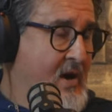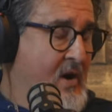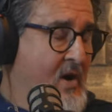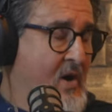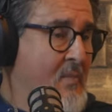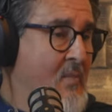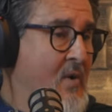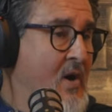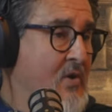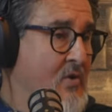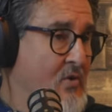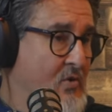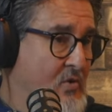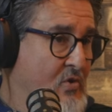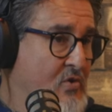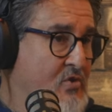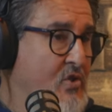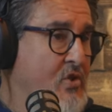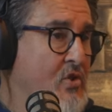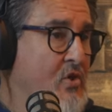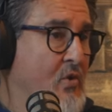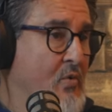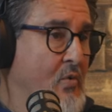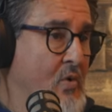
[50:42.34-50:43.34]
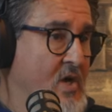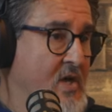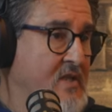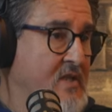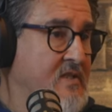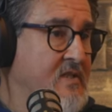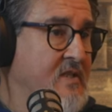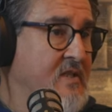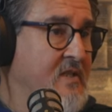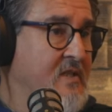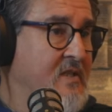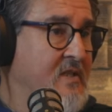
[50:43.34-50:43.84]
Armando, those are your
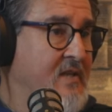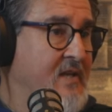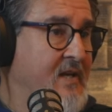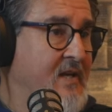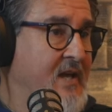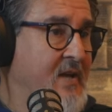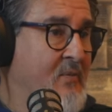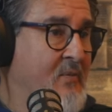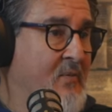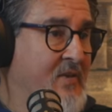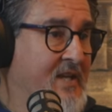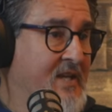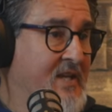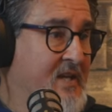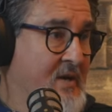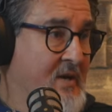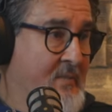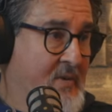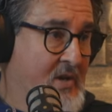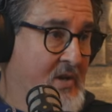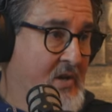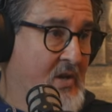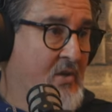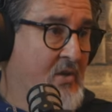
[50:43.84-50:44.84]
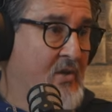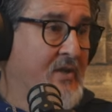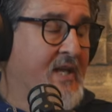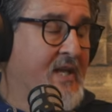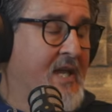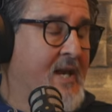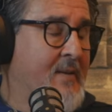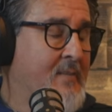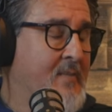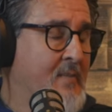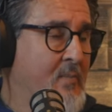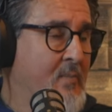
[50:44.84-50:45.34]
runs. And when they come in, I'll look
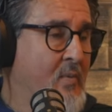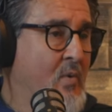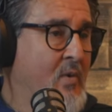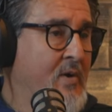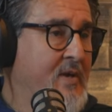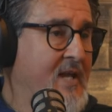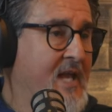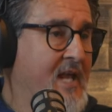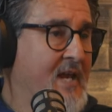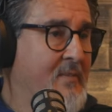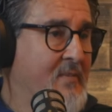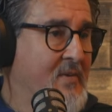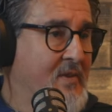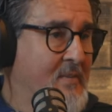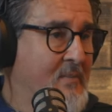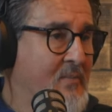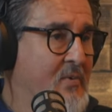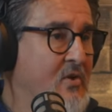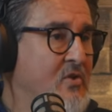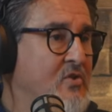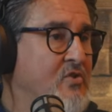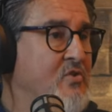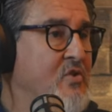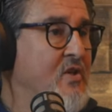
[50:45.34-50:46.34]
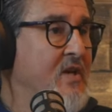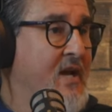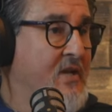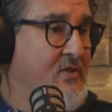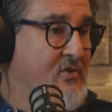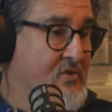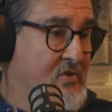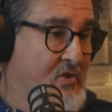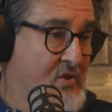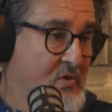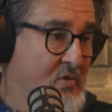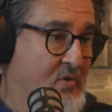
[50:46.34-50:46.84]
at them and point at them, and then pretty soon guys
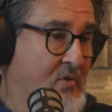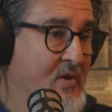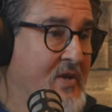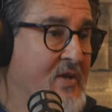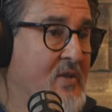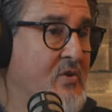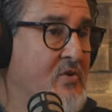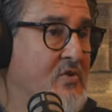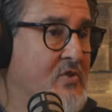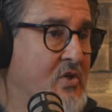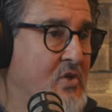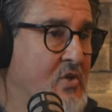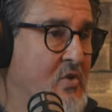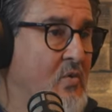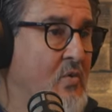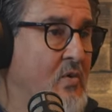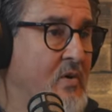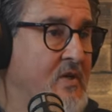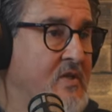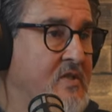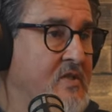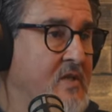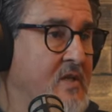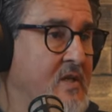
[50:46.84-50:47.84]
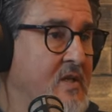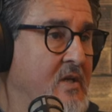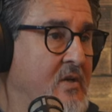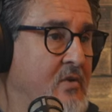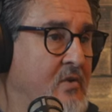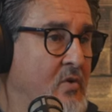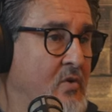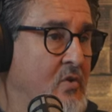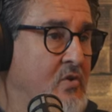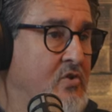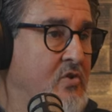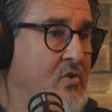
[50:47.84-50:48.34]
will start going, hey, those are yours.
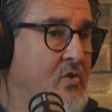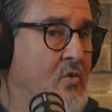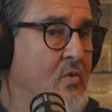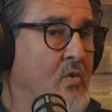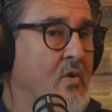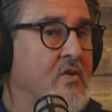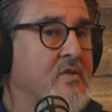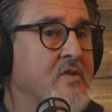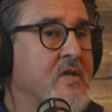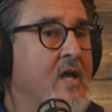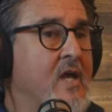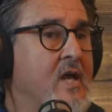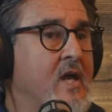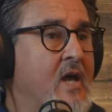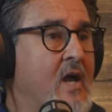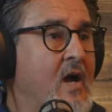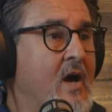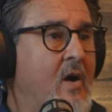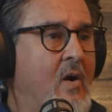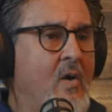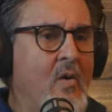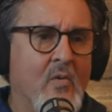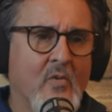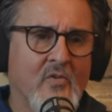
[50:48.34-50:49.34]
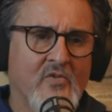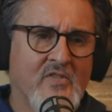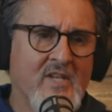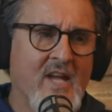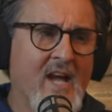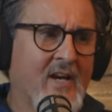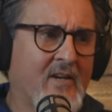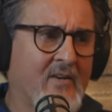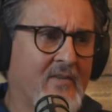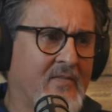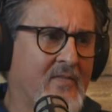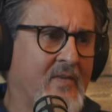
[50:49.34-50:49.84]
Those are yours. Oh,
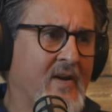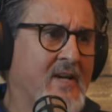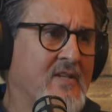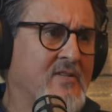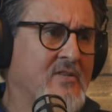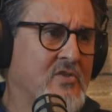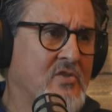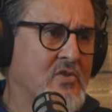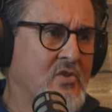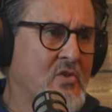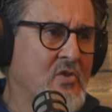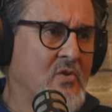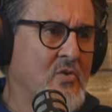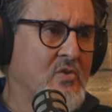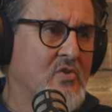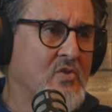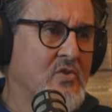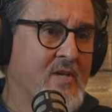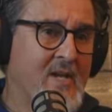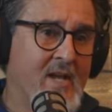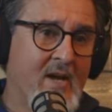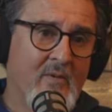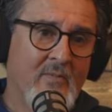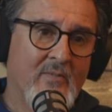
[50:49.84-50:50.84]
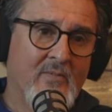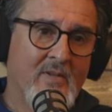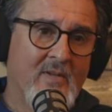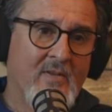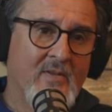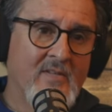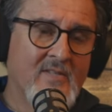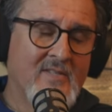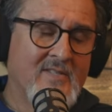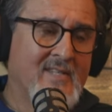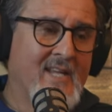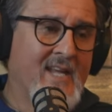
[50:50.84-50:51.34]
sacrifice is huge. Now
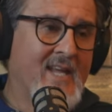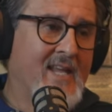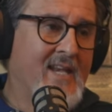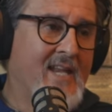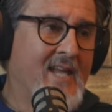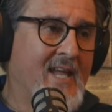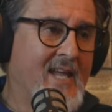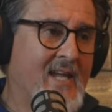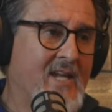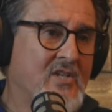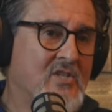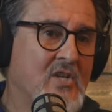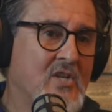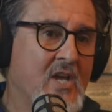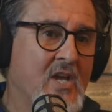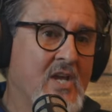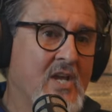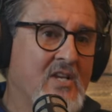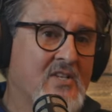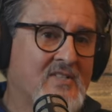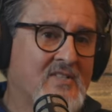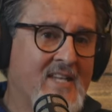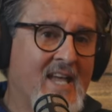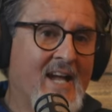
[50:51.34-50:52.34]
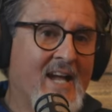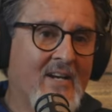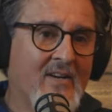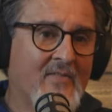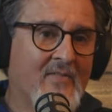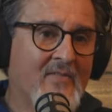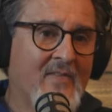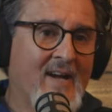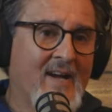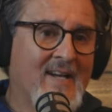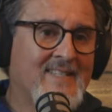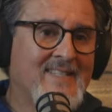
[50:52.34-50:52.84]
in this day and age,
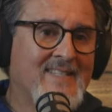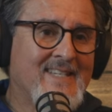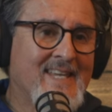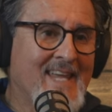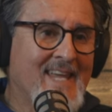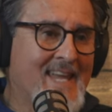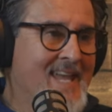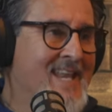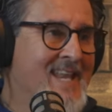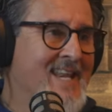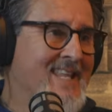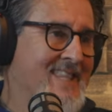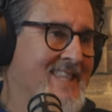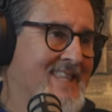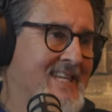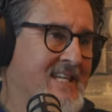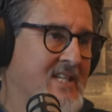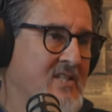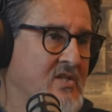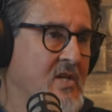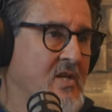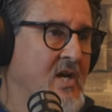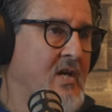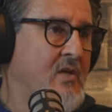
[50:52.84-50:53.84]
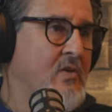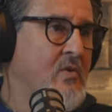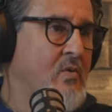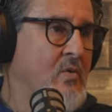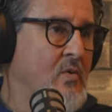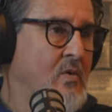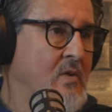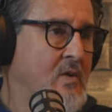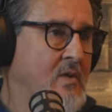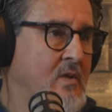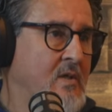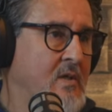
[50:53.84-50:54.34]
sacrificing anything is not
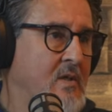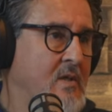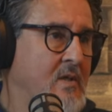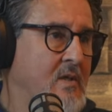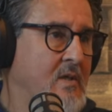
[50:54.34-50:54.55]
cool,